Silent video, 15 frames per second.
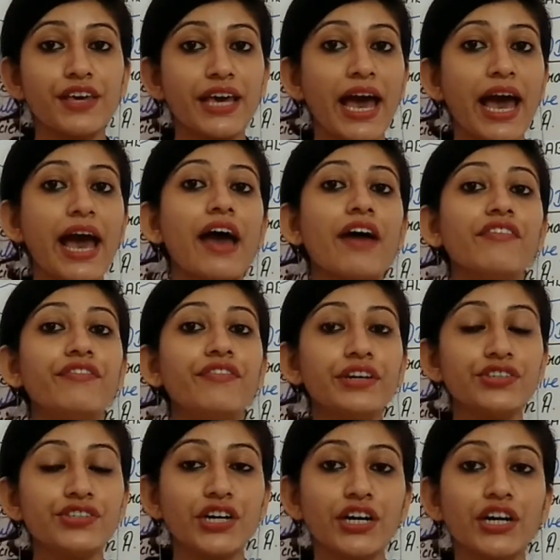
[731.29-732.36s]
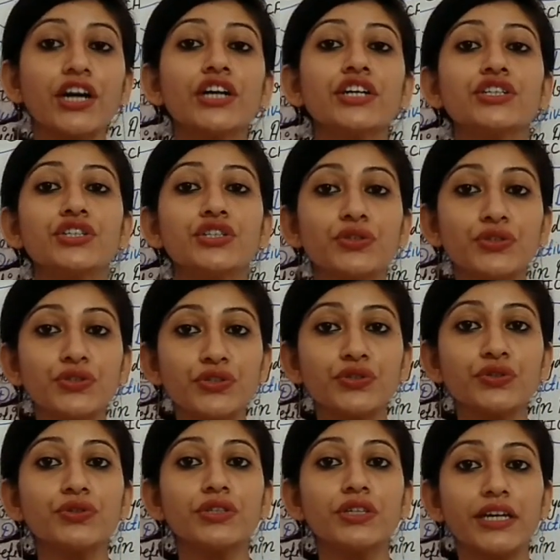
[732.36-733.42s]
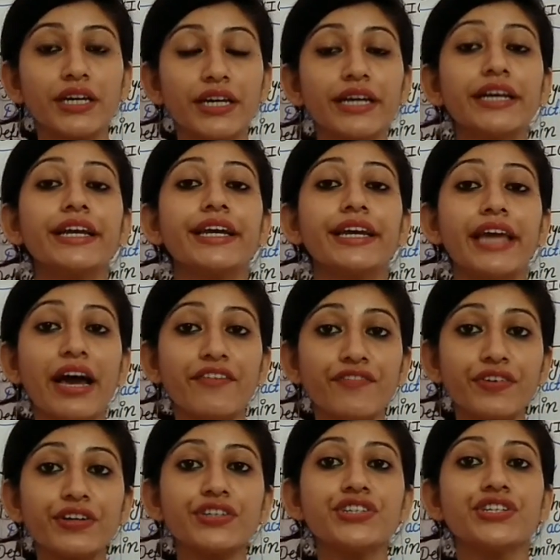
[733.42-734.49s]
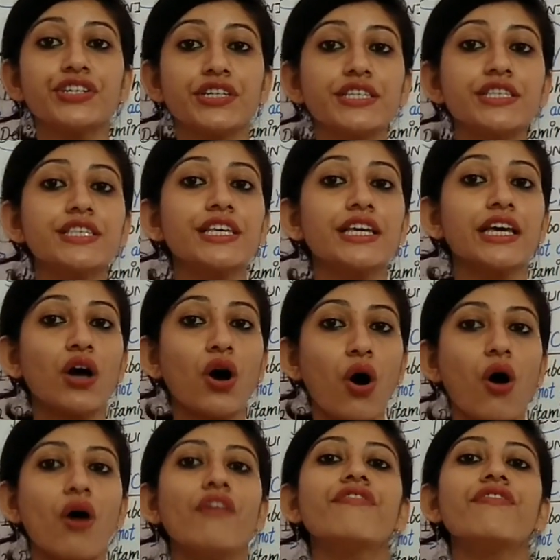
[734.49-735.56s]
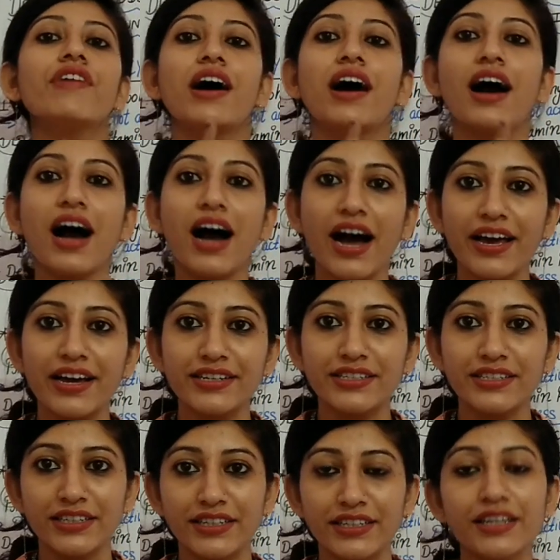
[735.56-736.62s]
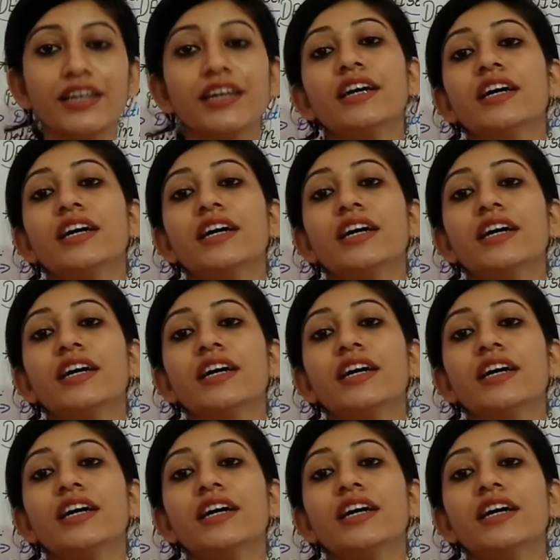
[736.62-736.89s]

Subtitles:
we have which occur due to the deficiency of iodine.